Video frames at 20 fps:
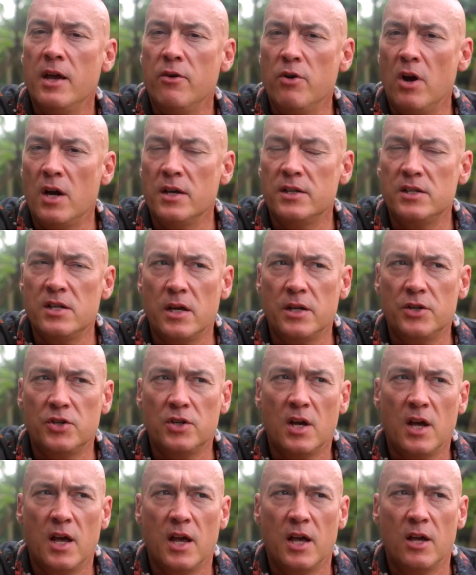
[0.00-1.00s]
Here at
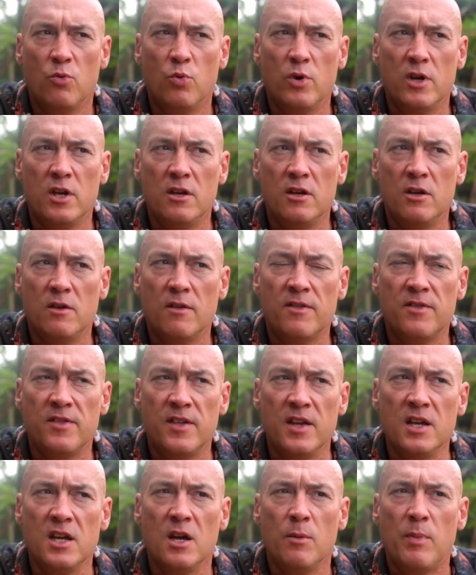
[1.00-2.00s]
ICHK, we
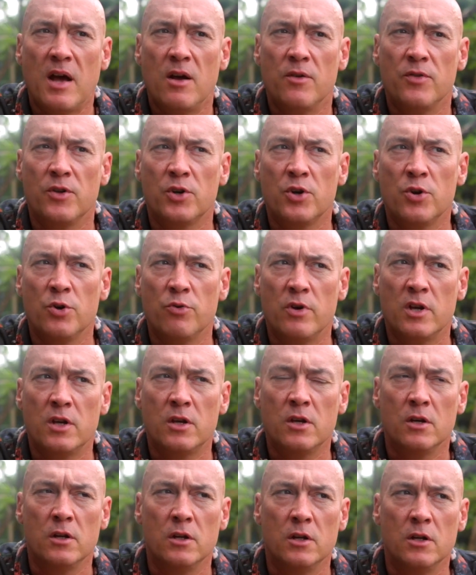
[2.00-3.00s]
think about the
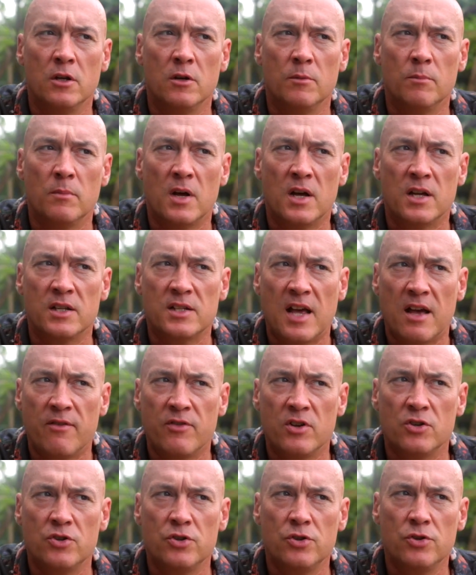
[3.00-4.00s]
curriculum as
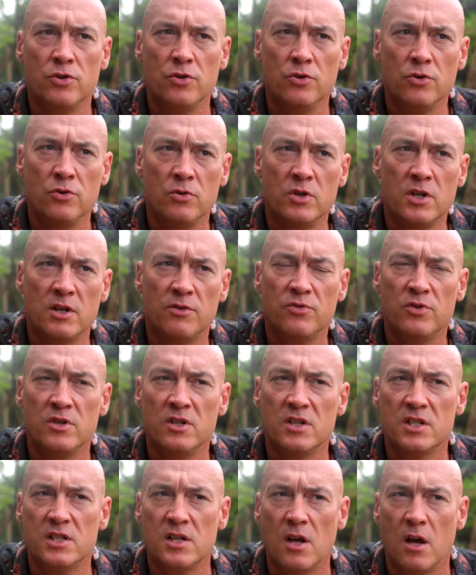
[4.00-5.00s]
having two
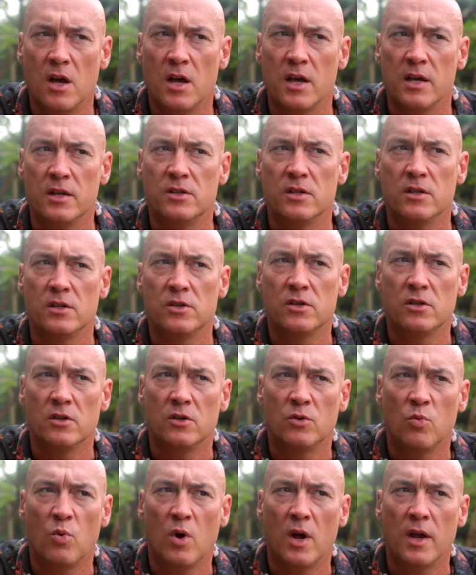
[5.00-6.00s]
different sides in a
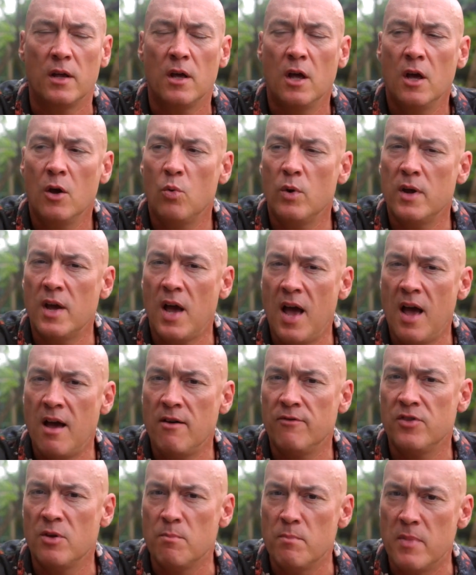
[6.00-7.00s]
certain way. We
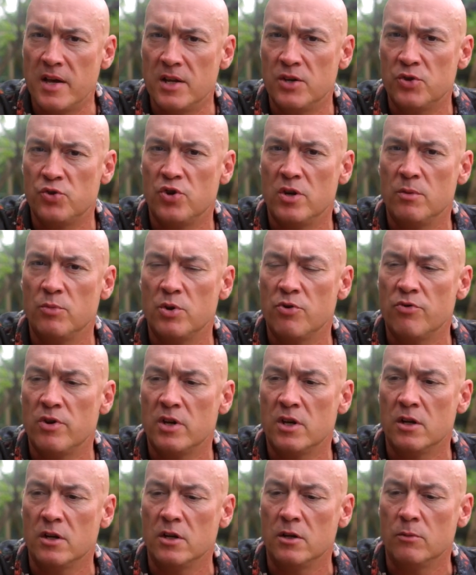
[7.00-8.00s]
have the mainstream
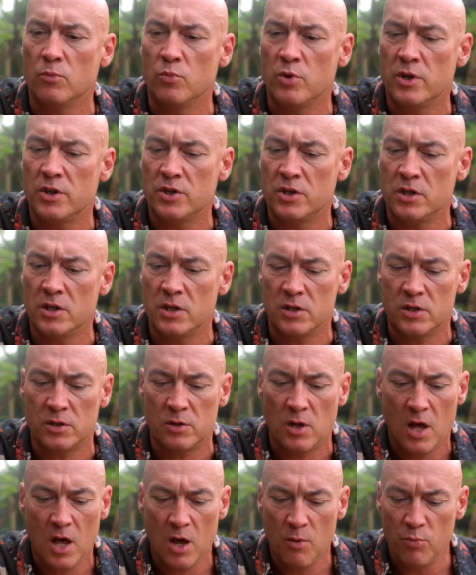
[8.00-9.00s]
curriculum, which
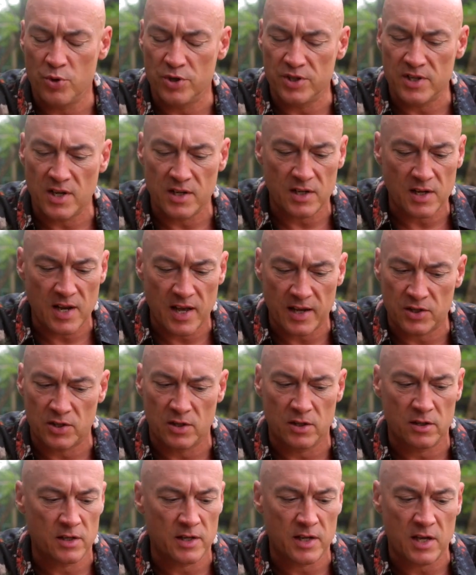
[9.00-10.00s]
is presented
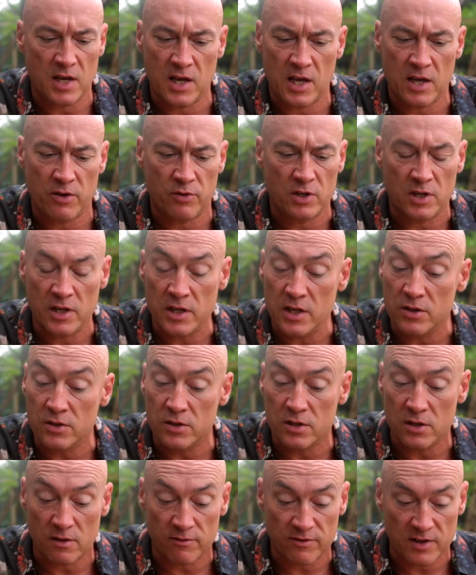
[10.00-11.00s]
excellently here and
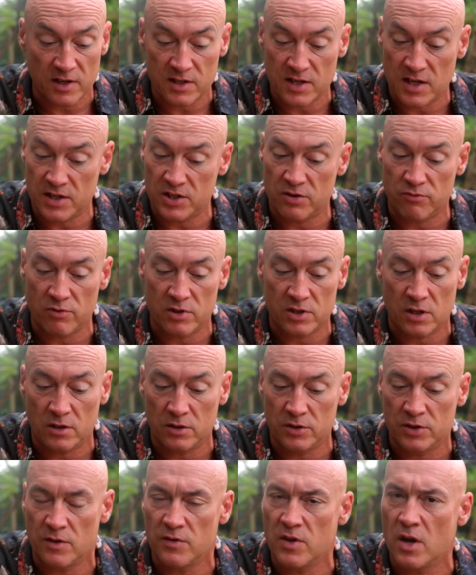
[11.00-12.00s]
leads to fantastic
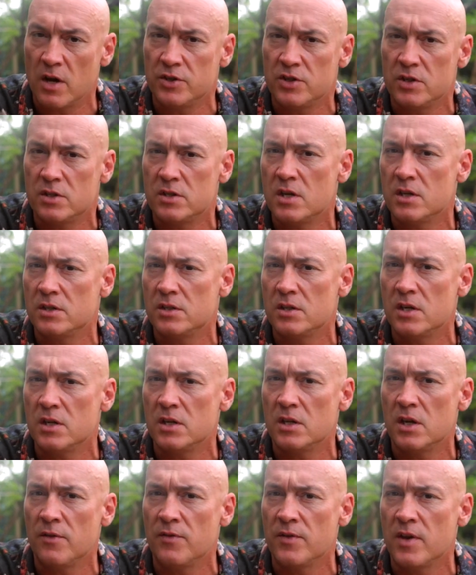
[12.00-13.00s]
results in the
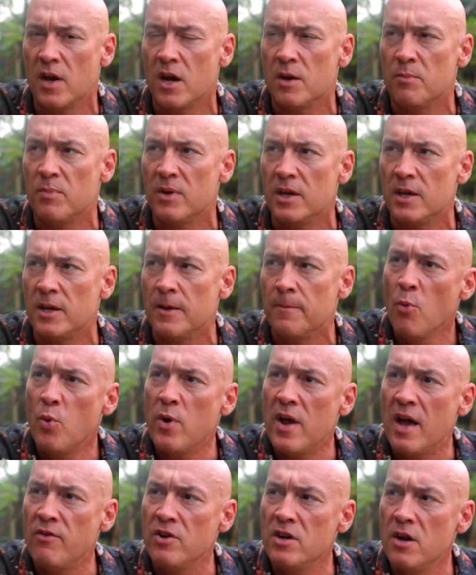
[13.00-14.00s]
IGCSE and the IB.
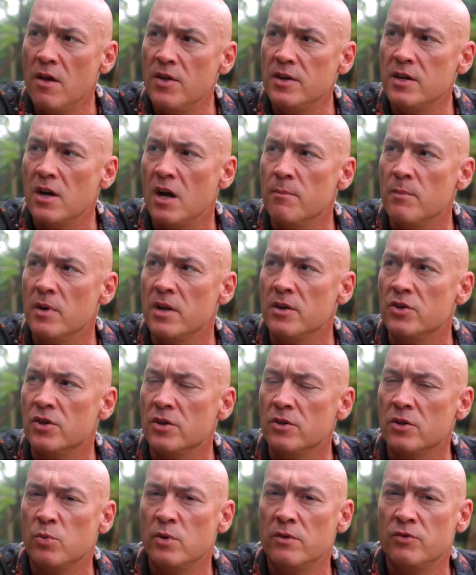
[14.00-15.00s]
We have another
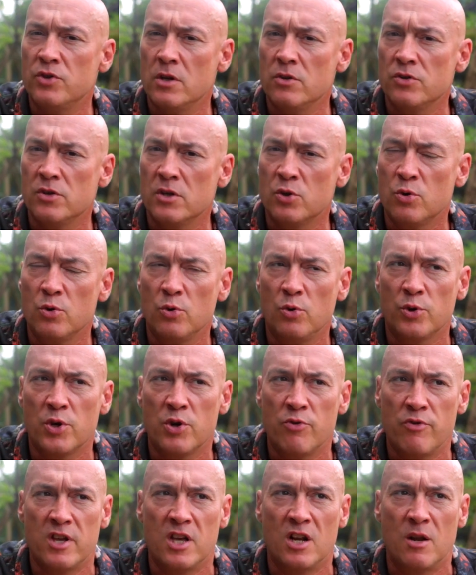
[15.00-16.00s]
dimension that we've chosen to call
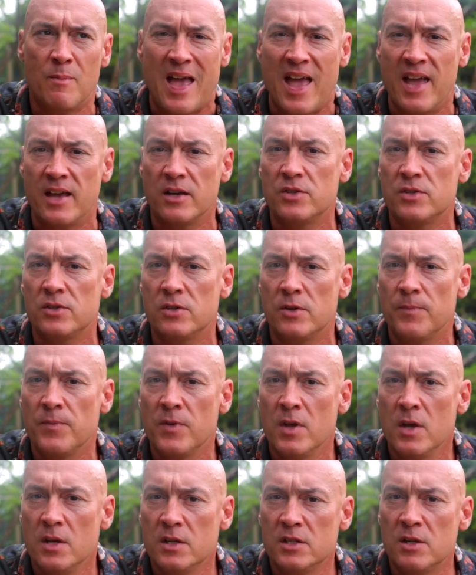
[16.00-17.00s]
Curriculum X,
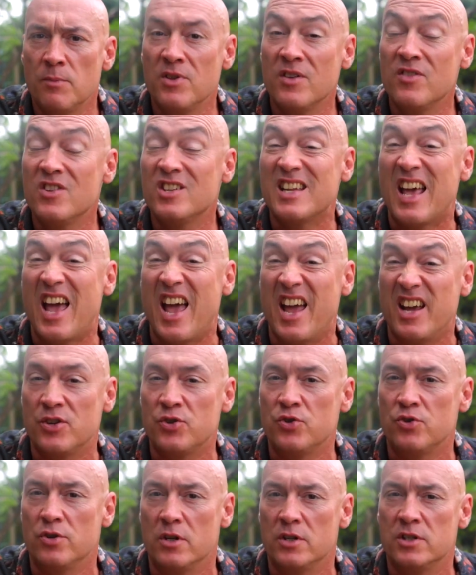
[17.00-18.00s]
something that's
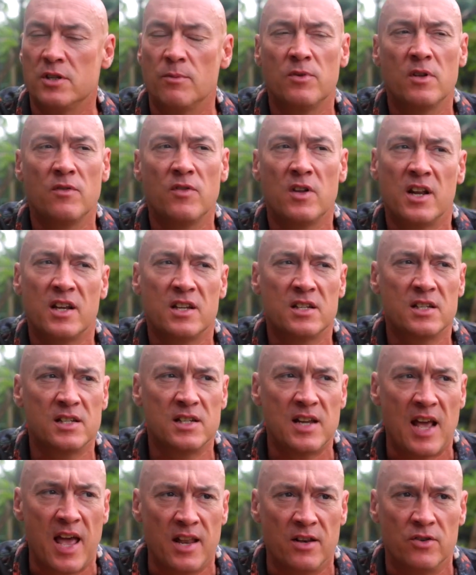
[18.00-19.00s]
extra, something that
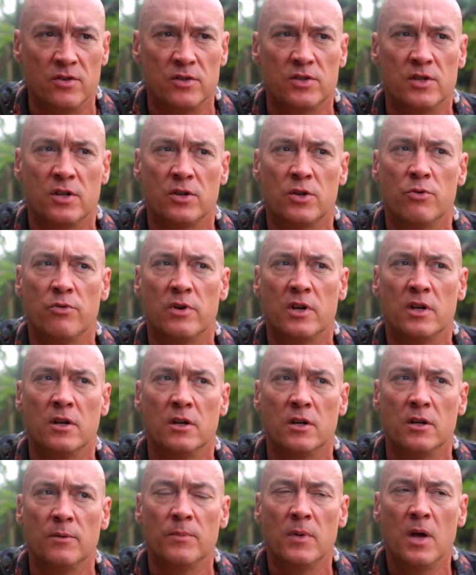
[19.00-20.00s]
extends the
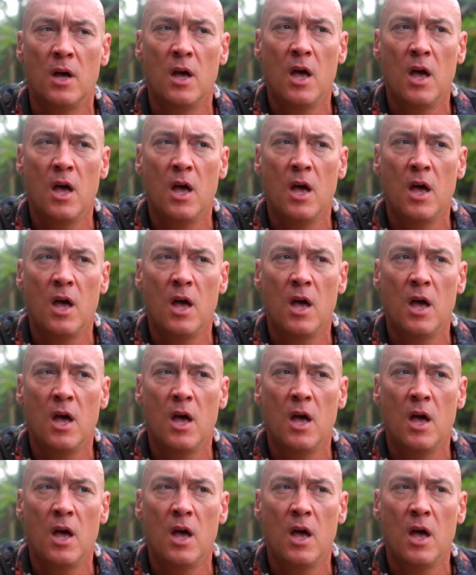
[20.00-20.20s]
curriculum.